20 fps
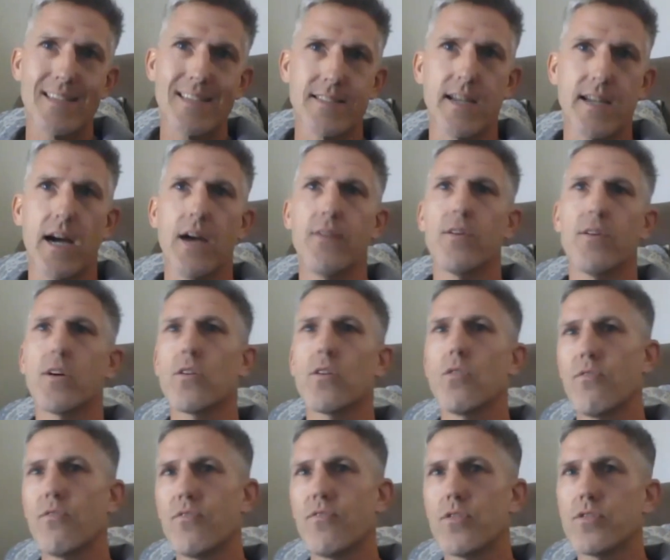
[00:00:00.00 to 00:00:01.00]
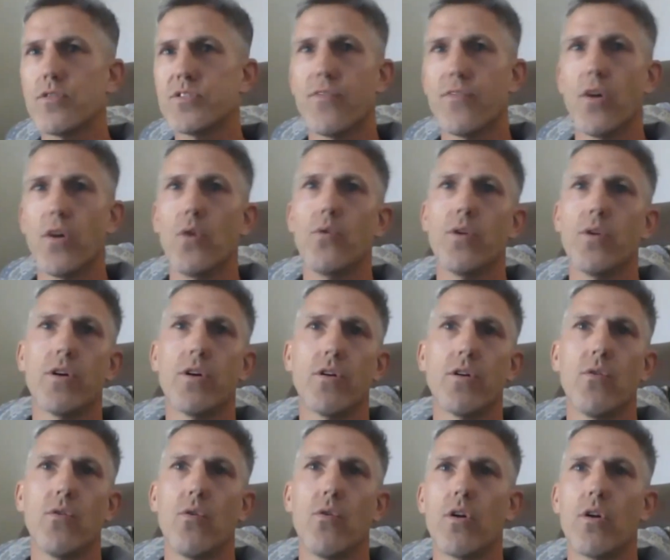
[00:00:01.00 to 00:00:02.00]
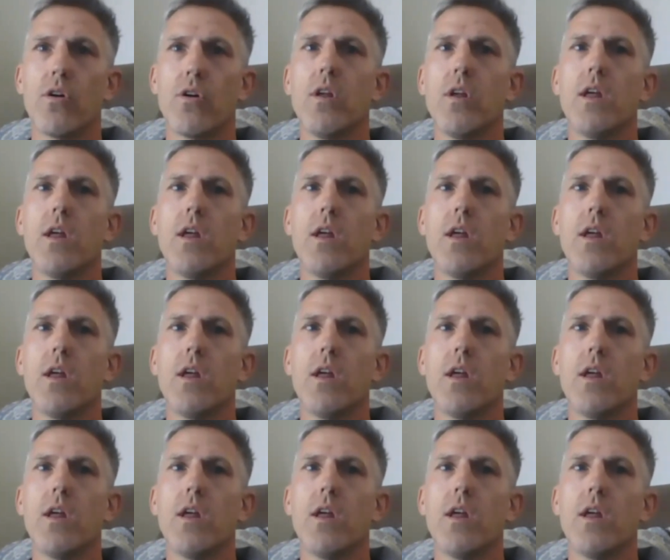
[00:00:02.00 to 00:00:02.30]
diver or first floater, or